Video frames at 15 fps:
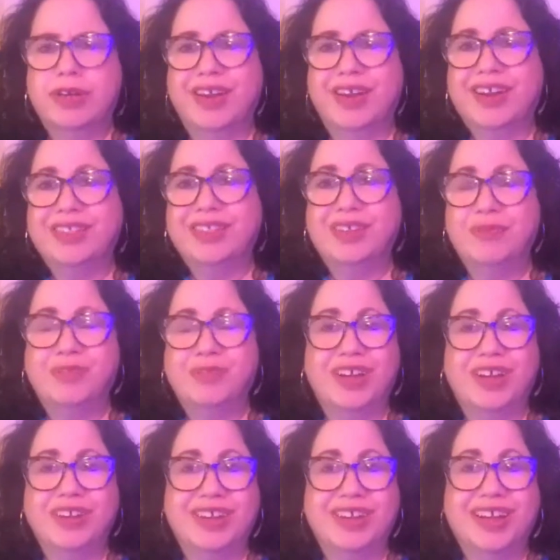And I
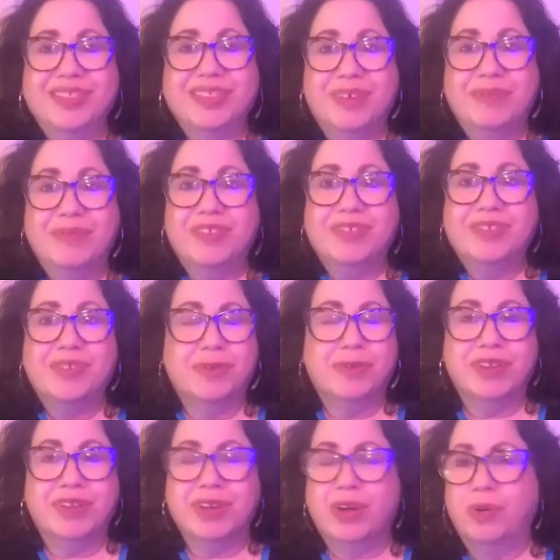love
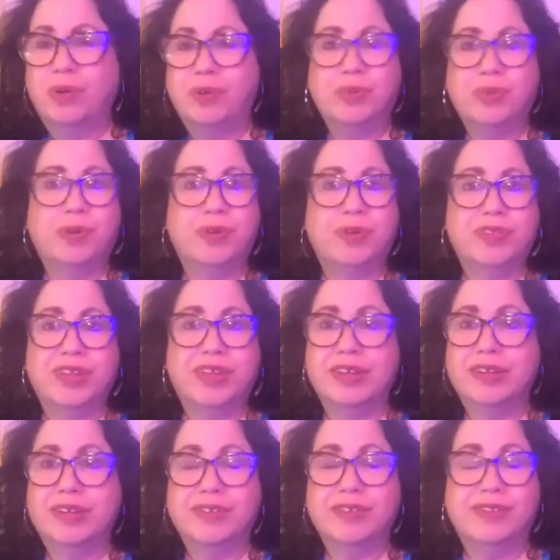discovering whole new
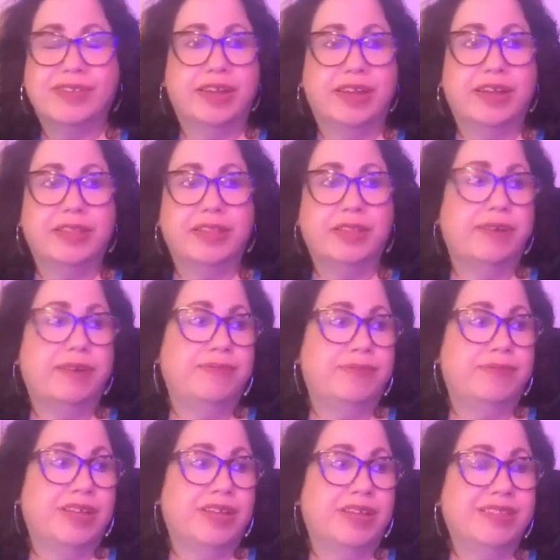things. And I love
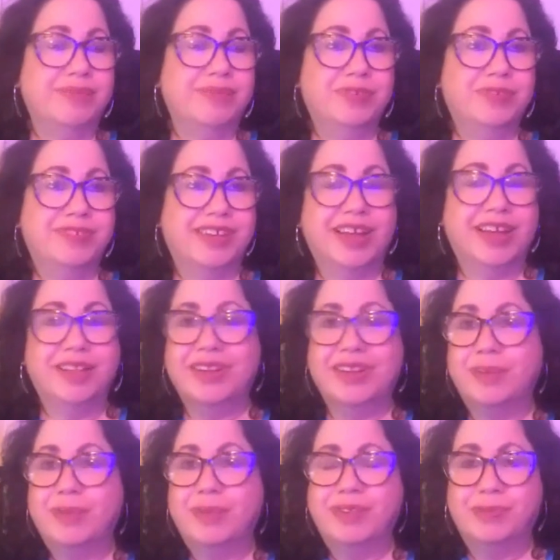new talent. I
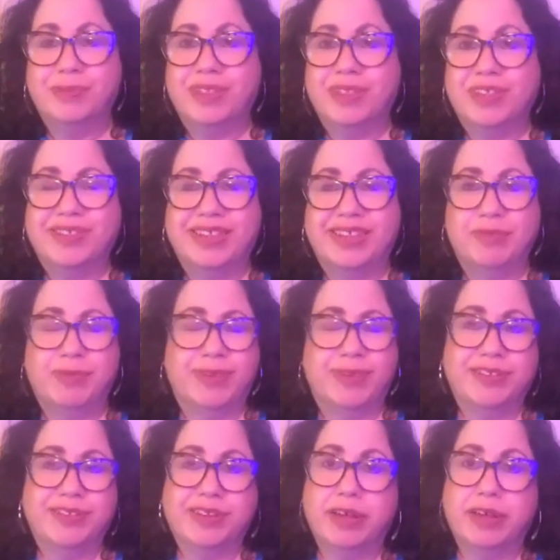mean, that's one of the things I love about
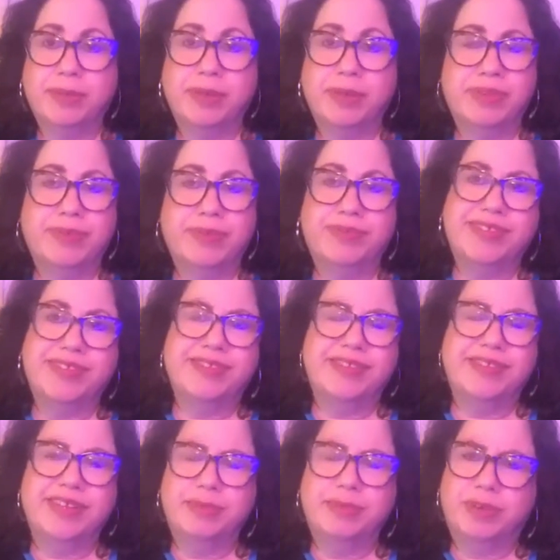Tommy. We have
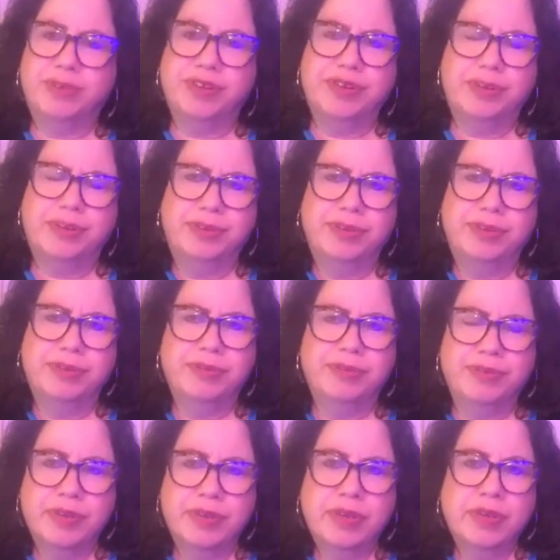16 Broadway
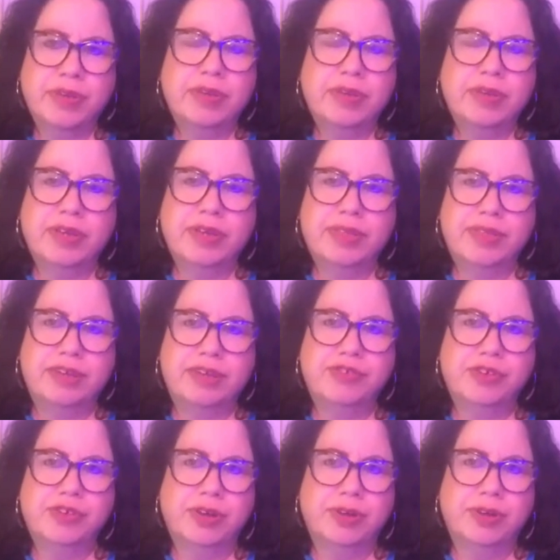debuts in that
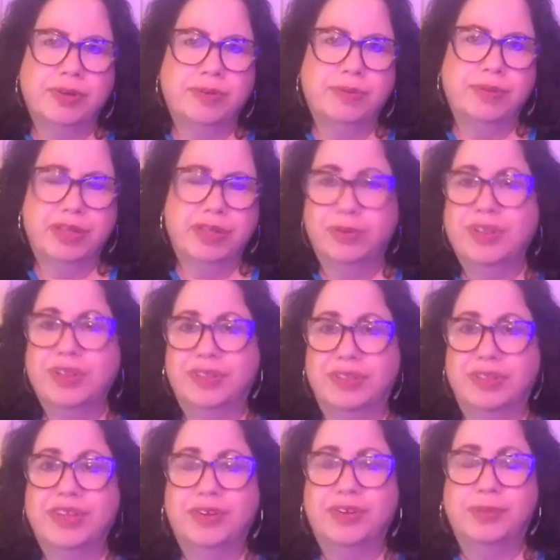show, including the
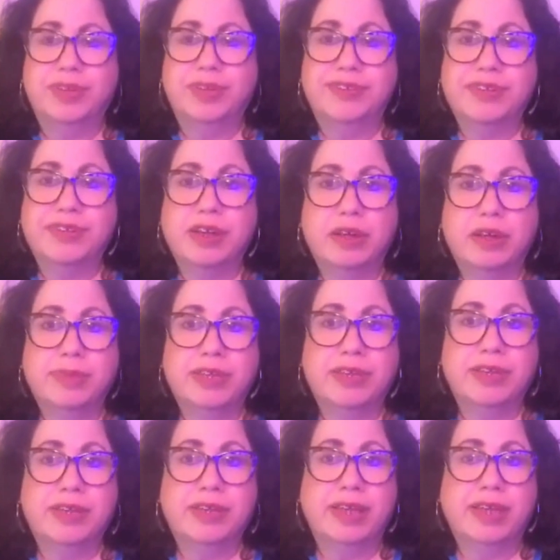lead who plays
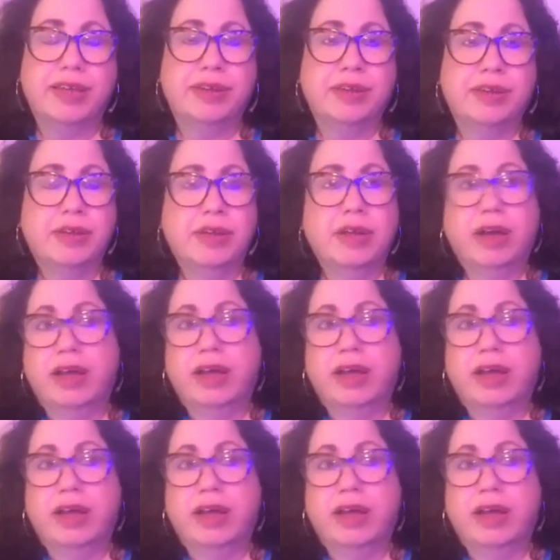Tommy. And I